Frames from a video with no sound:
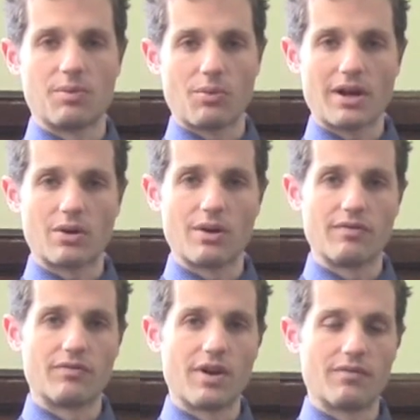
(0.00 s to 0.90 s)
a record
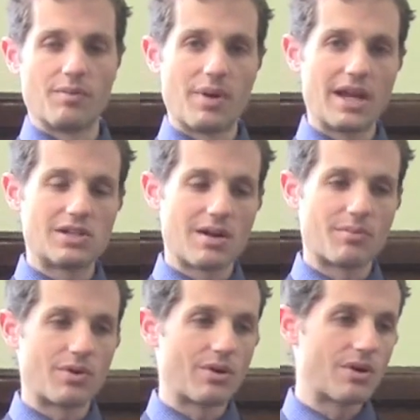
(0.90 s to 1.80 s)
of the page
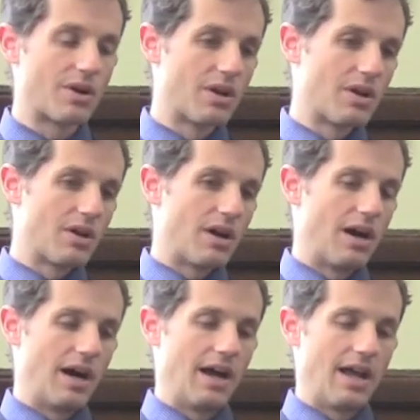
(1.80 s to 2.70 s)
number,
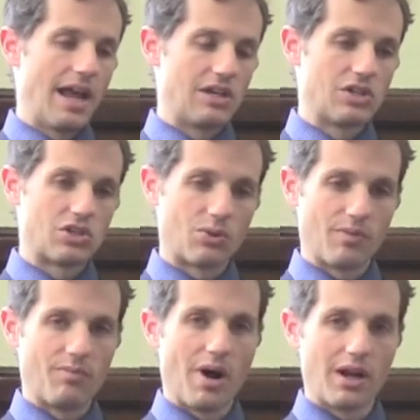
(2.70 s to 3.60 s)
and just sort
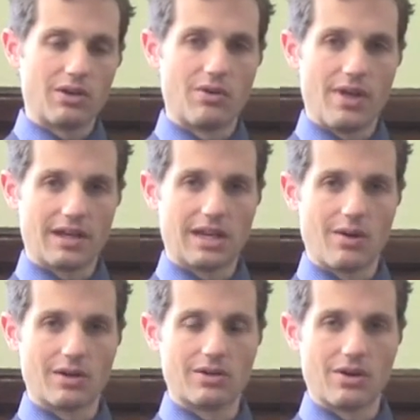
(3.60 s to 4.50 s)
of monitor that
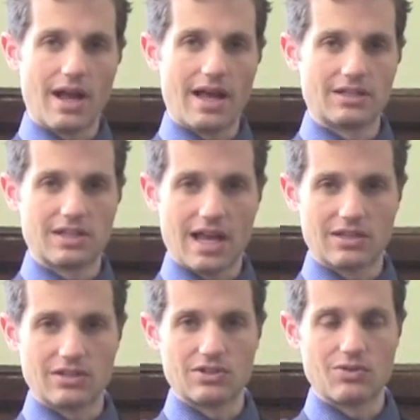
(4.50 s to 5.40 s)
character as
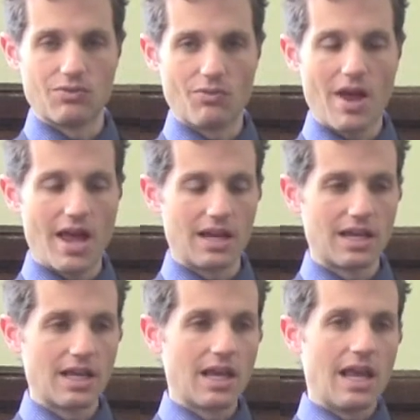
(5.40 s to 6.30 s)
the student
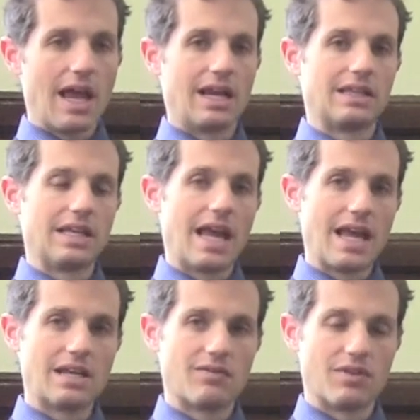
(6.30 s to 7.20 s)
read. And at the
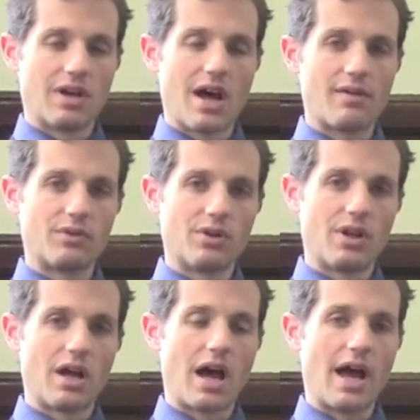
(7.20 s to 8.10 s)
end of the
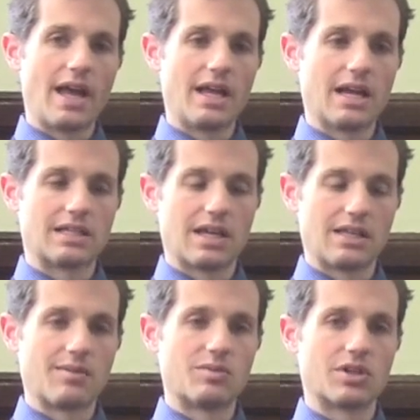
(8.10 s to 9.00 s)
novel, I
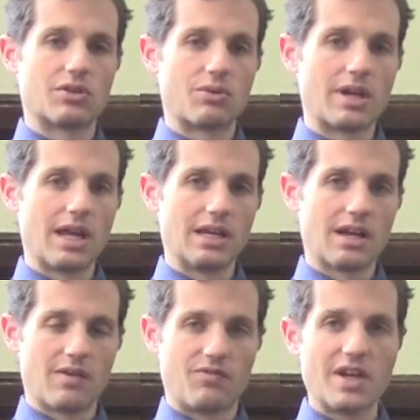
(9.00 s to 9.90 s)
assigned them to create
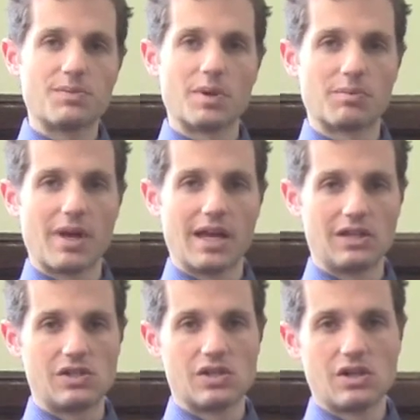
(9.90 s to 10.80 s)
a Facebook
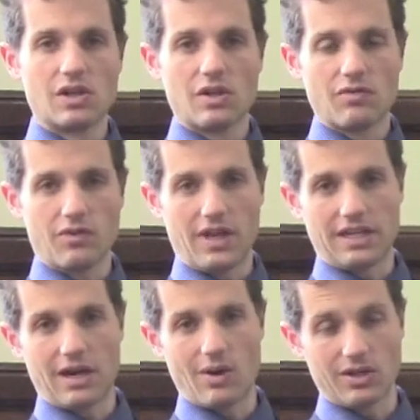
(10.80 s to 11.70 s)
page for that
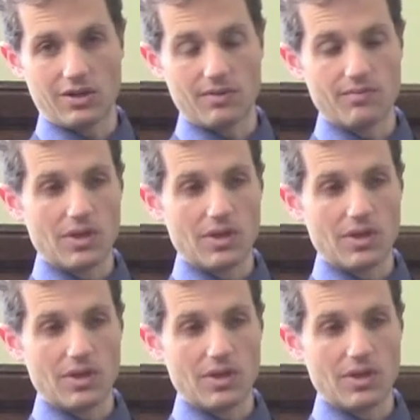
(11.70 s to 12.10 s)
character.